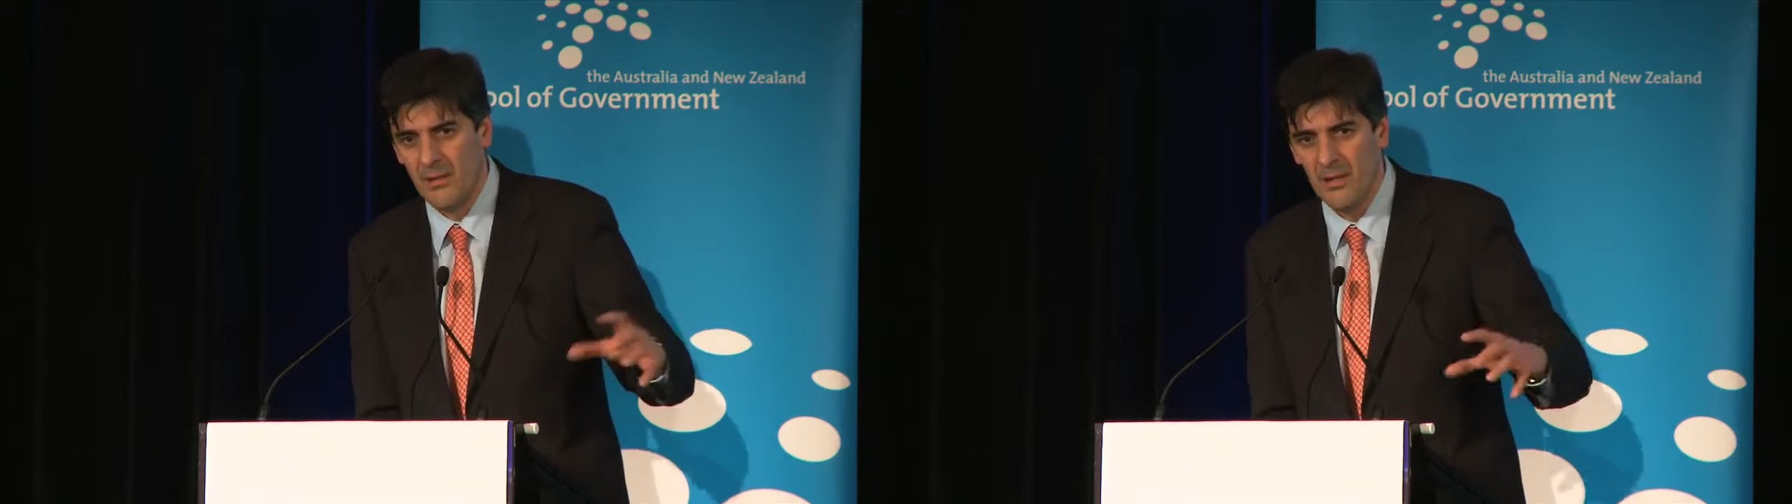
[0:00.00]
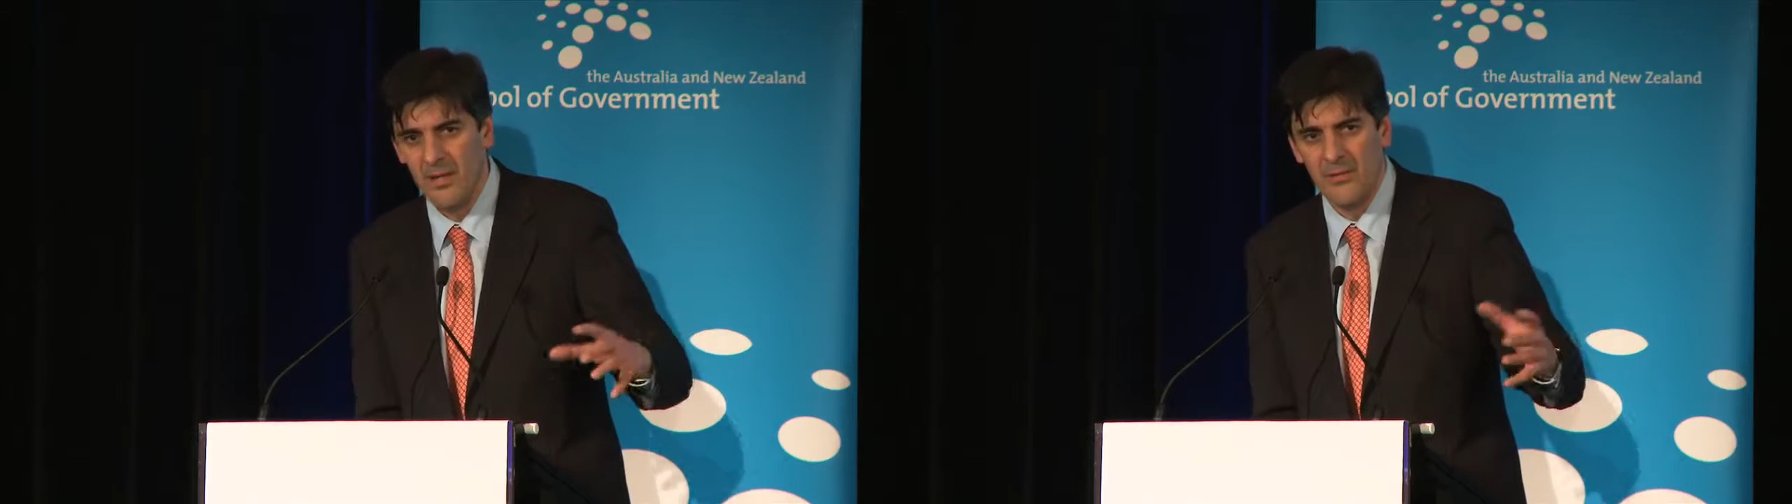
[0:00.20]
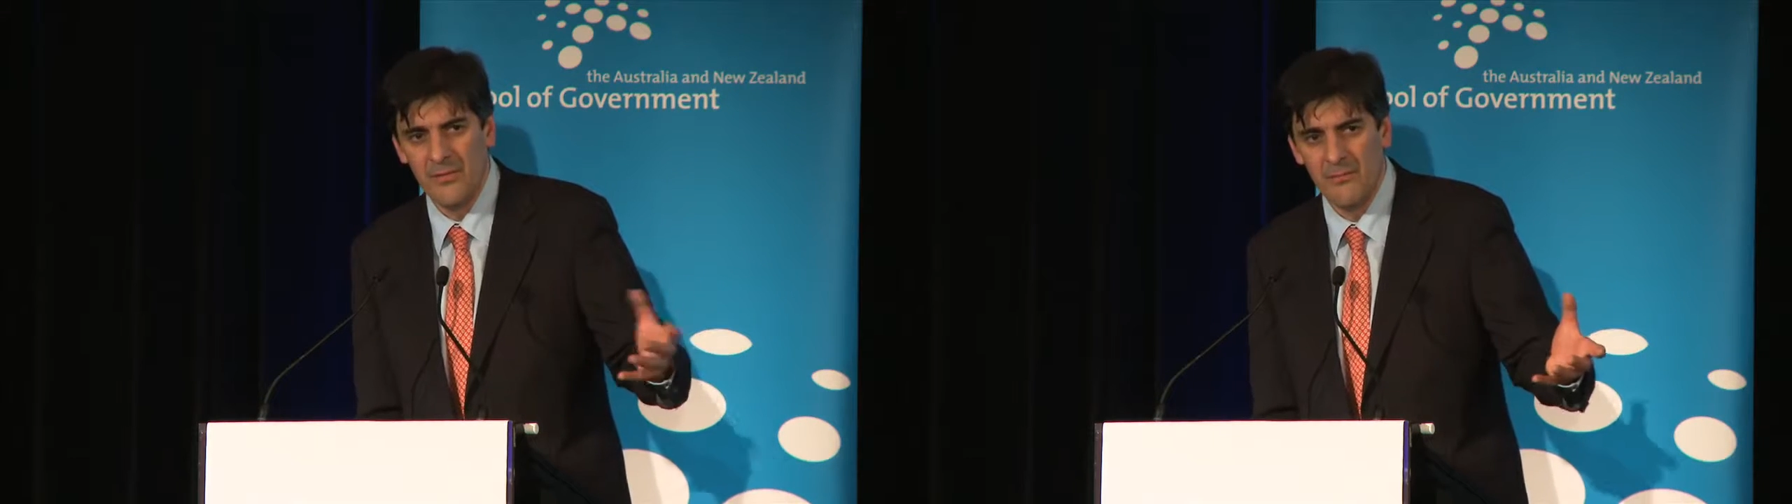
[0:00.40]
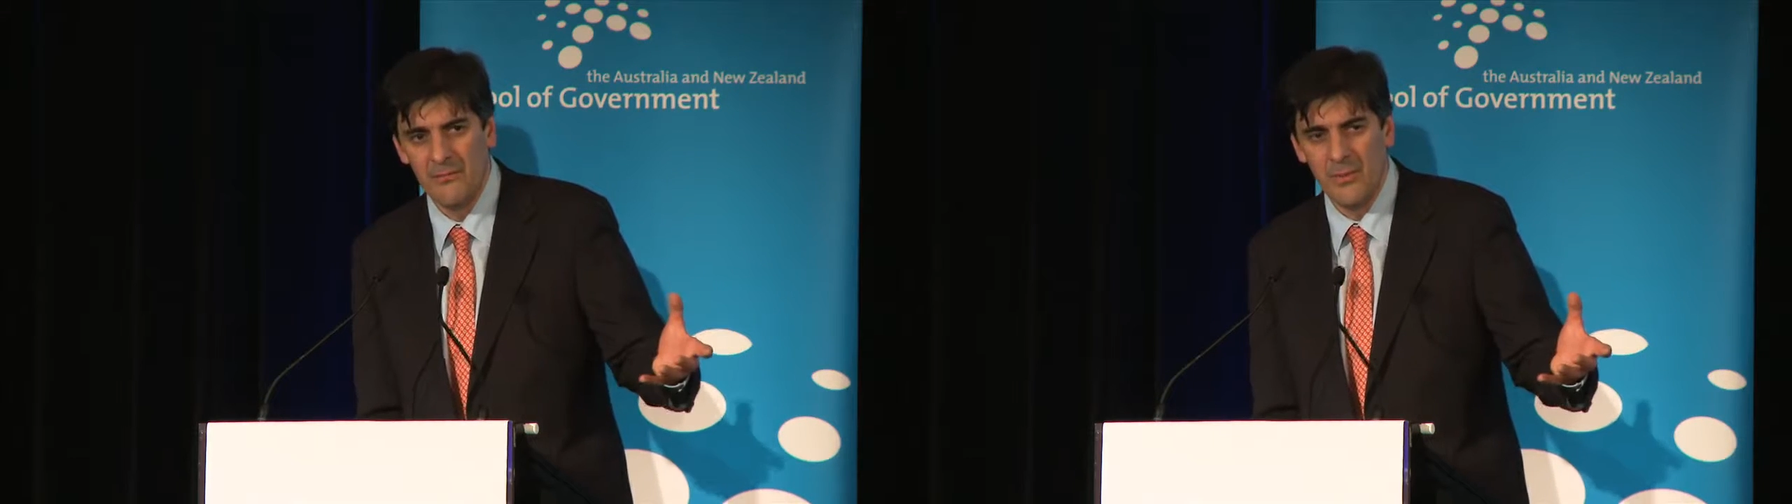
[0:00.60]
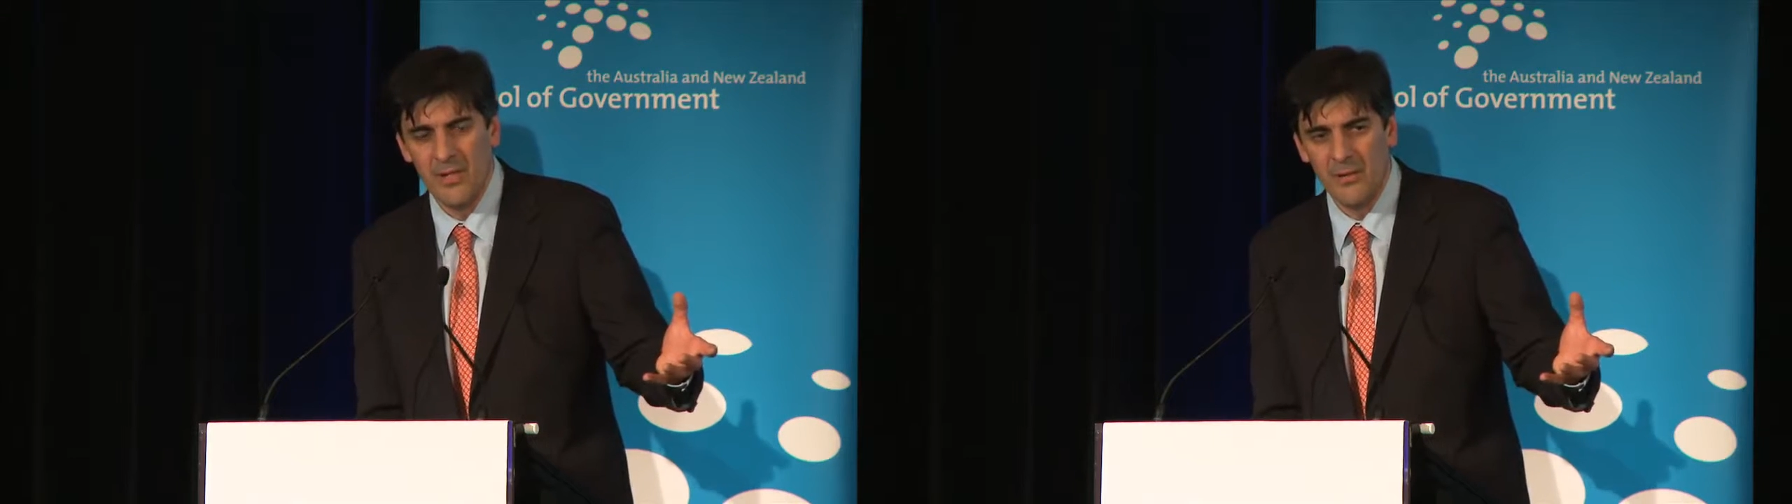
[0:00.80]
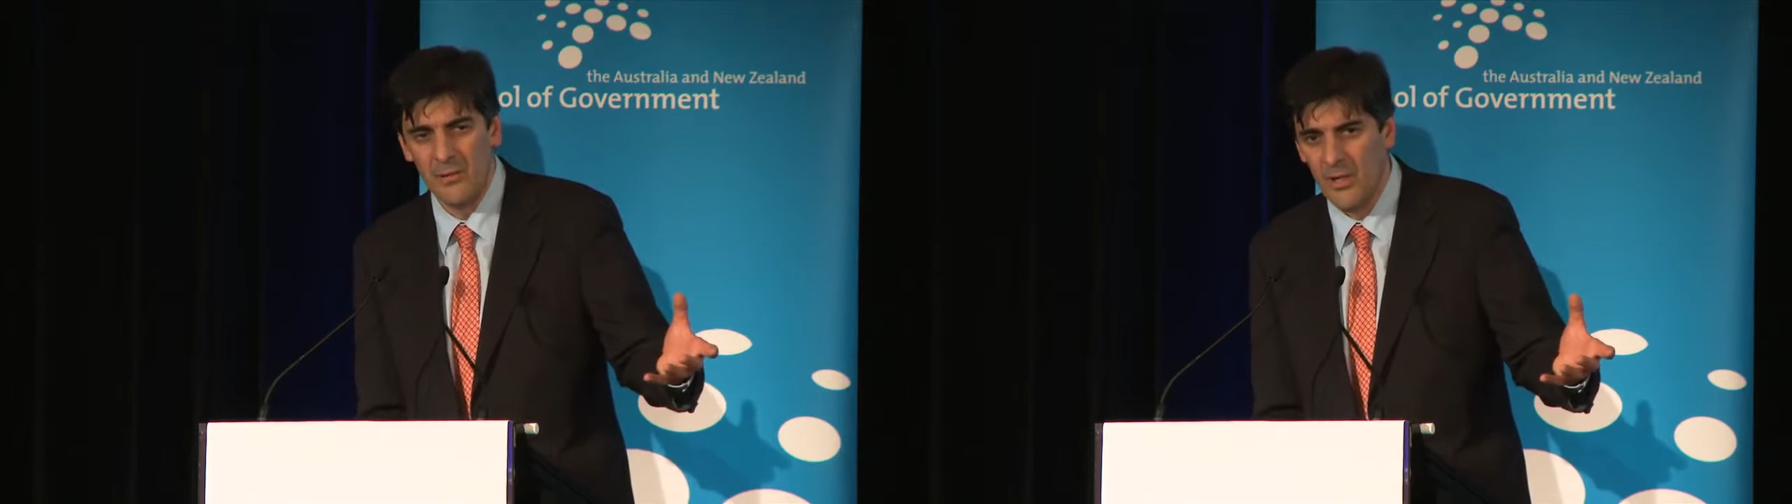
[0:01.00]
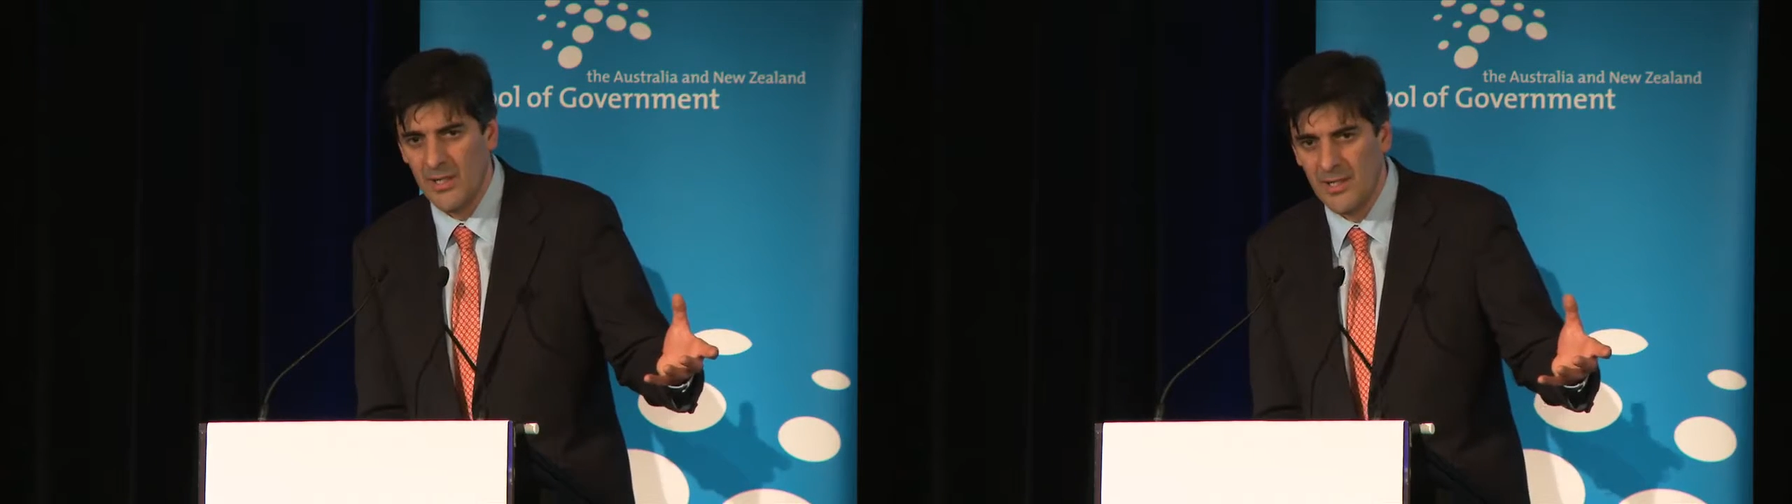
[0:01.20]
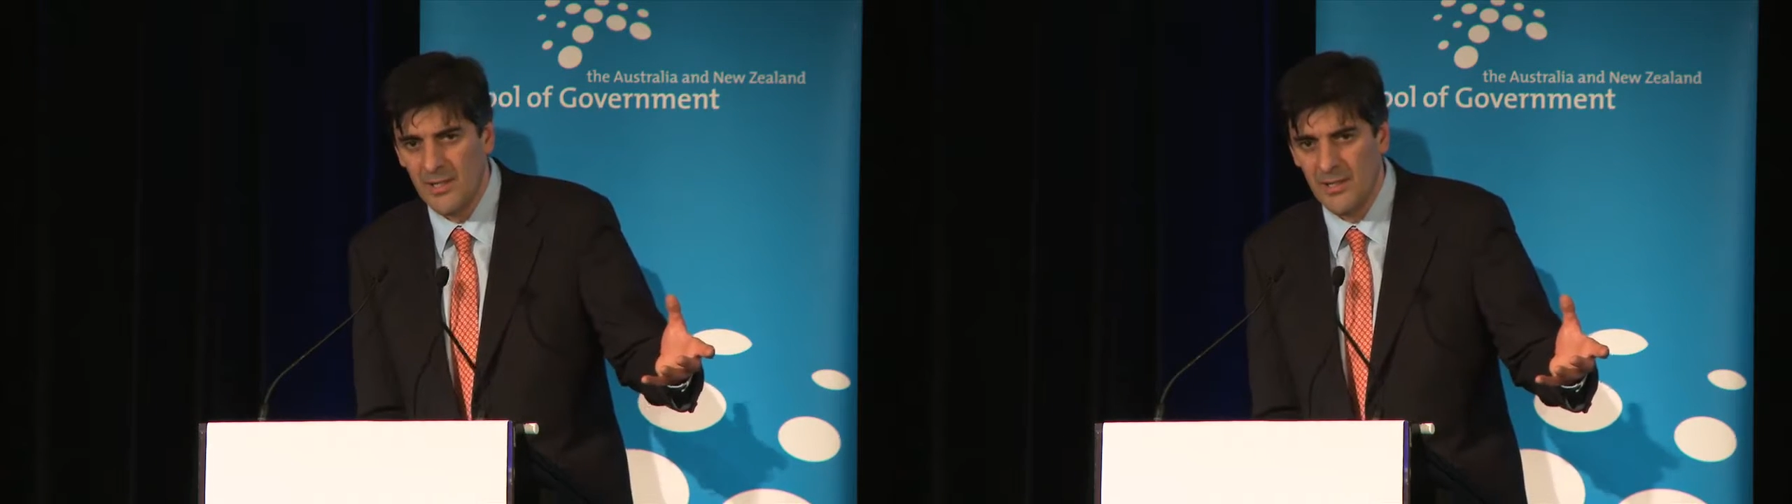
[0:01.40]
either of them, put out a good
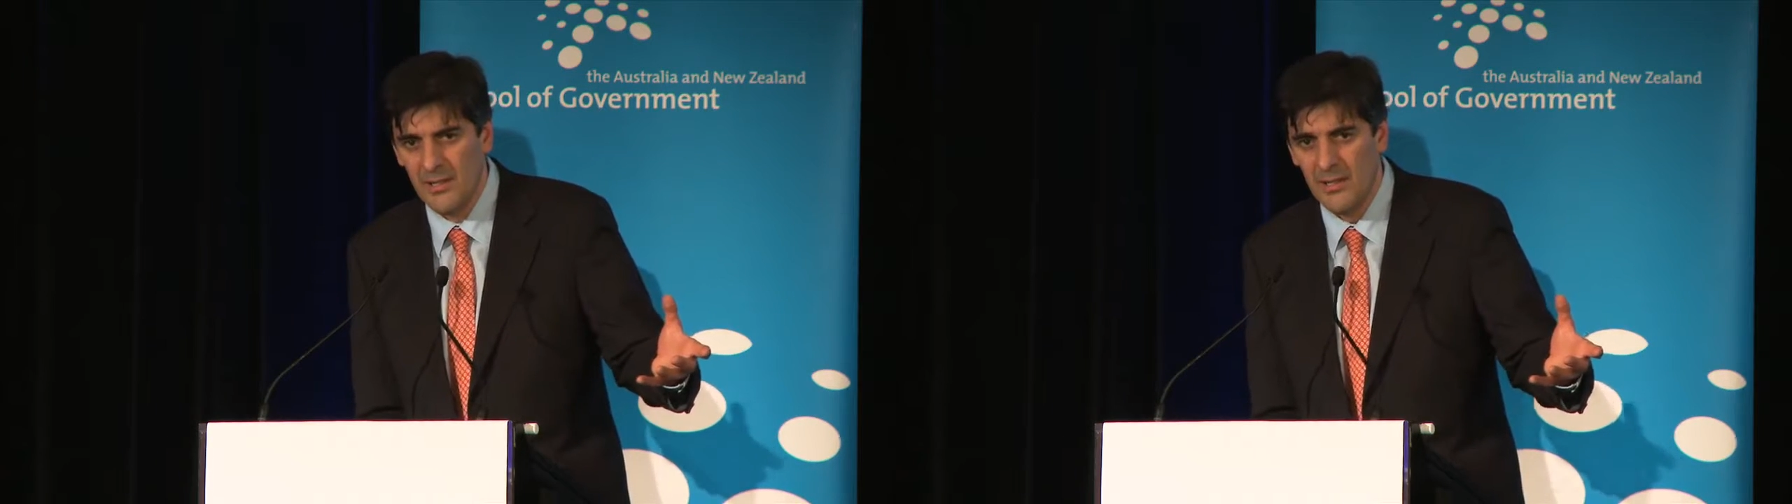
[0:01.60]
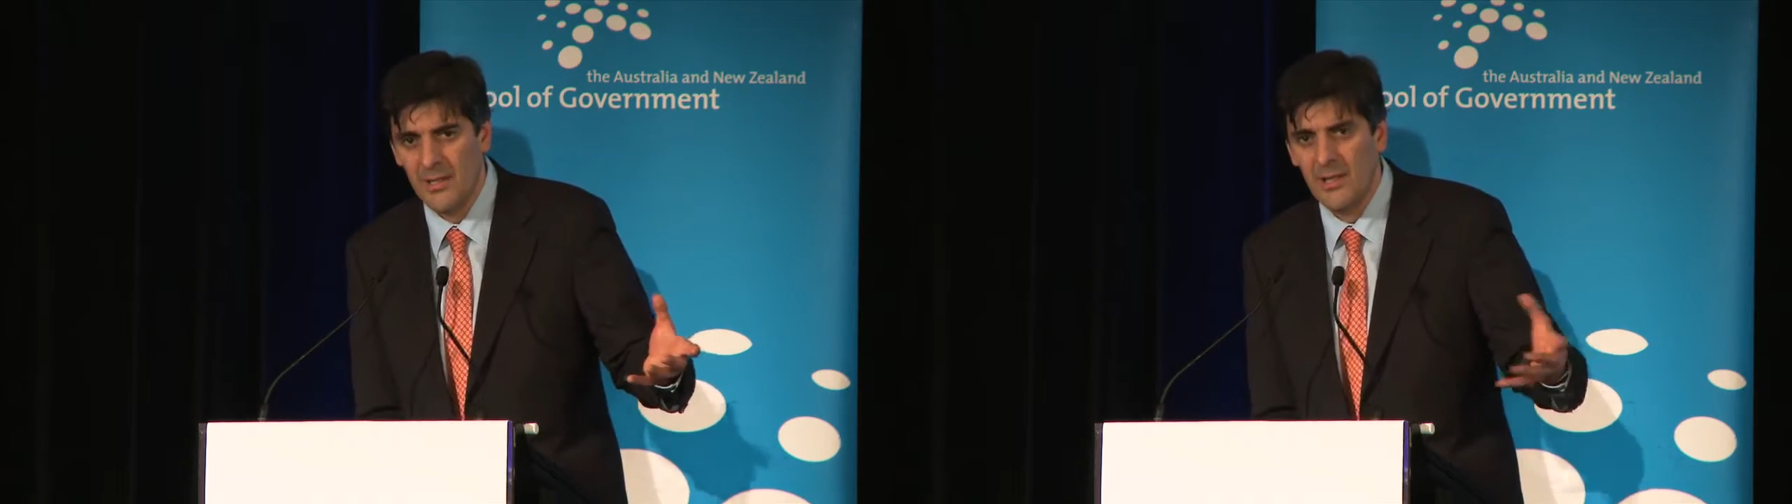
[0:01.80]
idea,